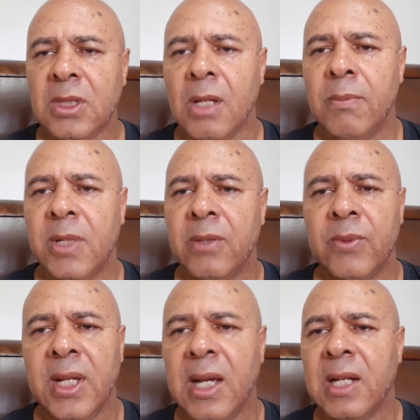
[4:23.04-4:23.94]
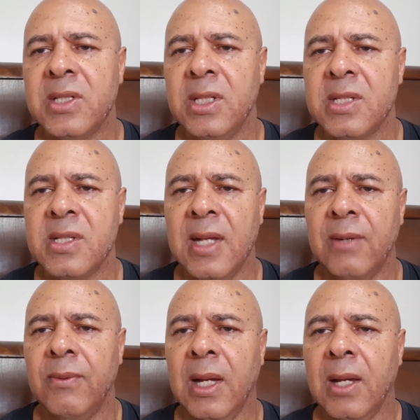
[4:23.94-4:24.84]
but in reality it's not
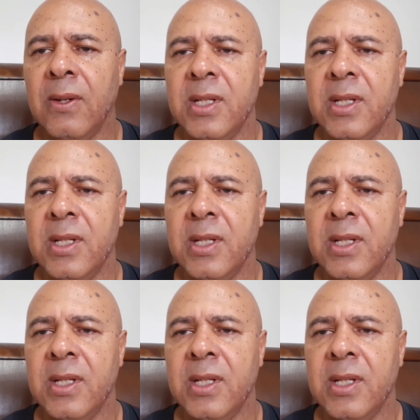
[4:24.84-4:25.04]
round.